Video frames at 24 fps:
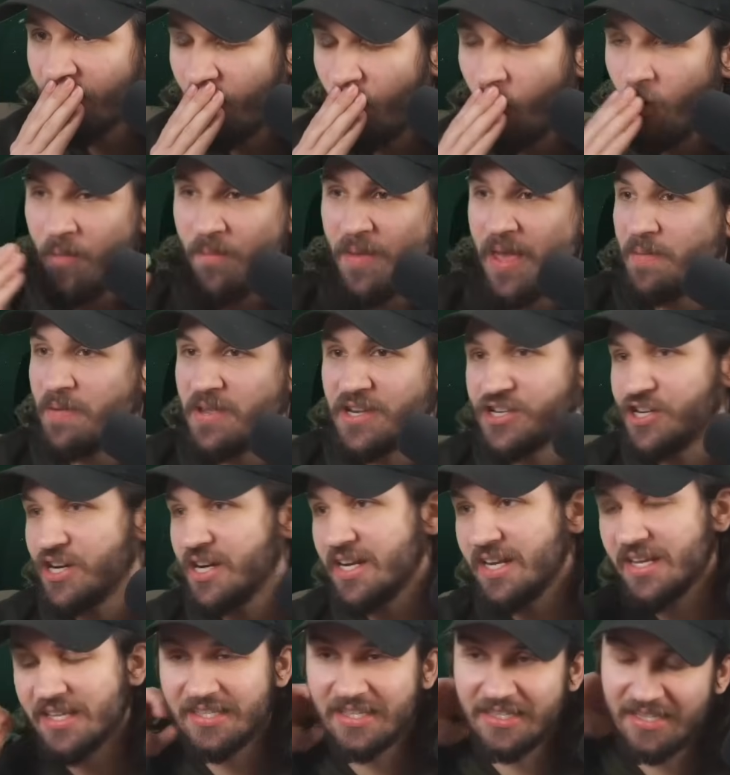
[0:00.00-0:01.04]
Or maybe
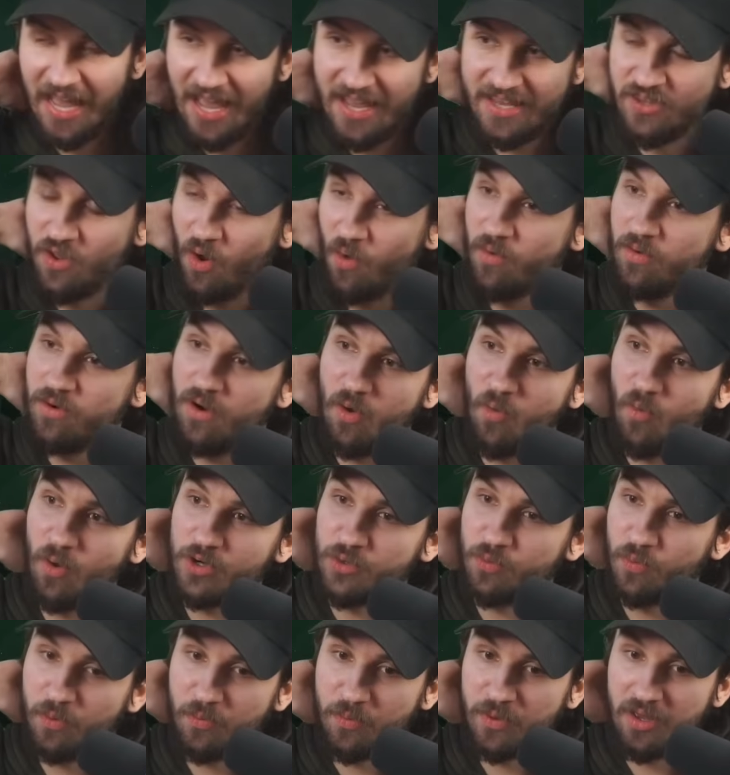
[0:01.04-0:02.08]
geniuses. I don't know
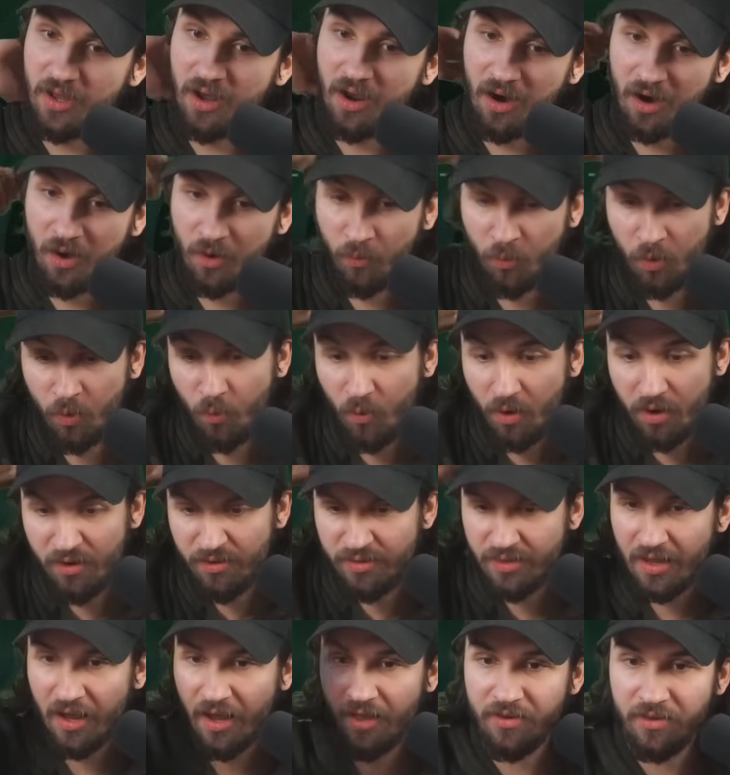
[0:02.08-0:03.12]
which one we are. We're one
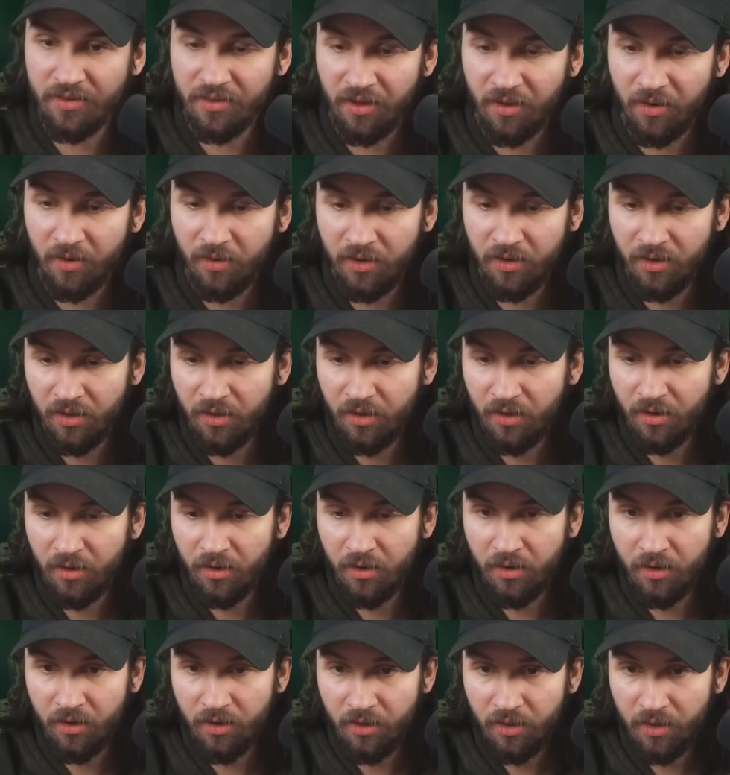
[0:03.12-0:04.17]
or the other though.
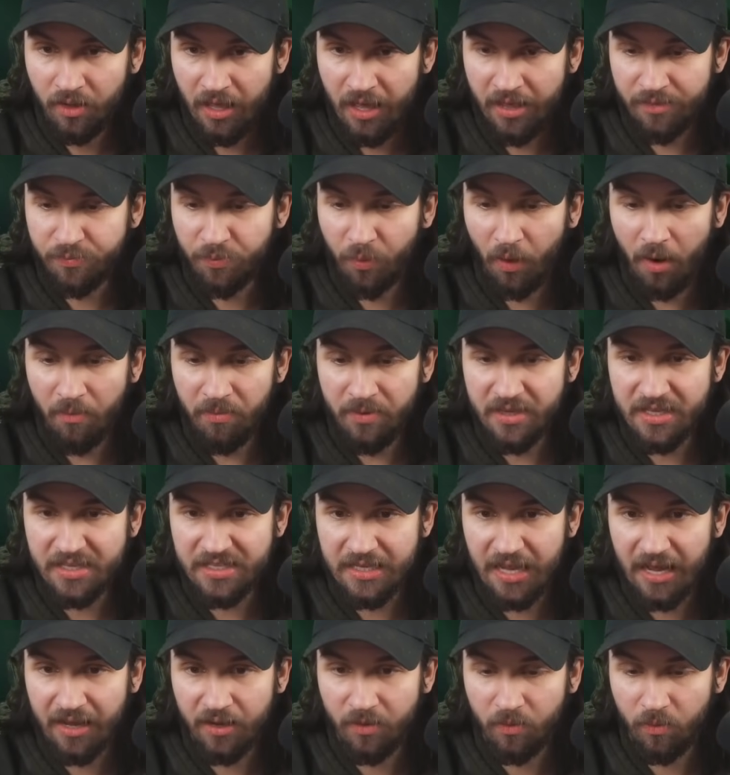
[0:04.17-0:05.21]
It's probably the
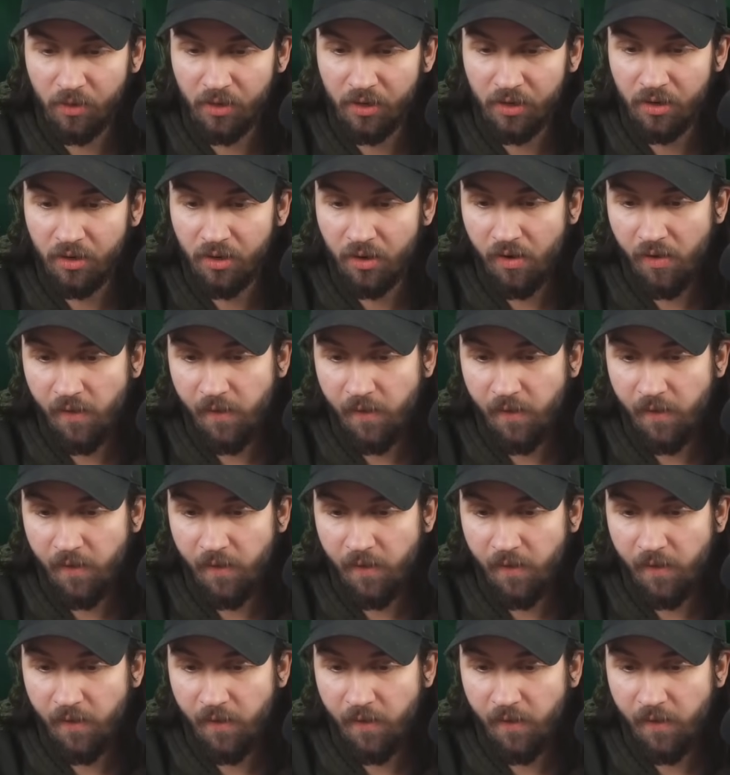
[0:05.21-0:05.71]
second one.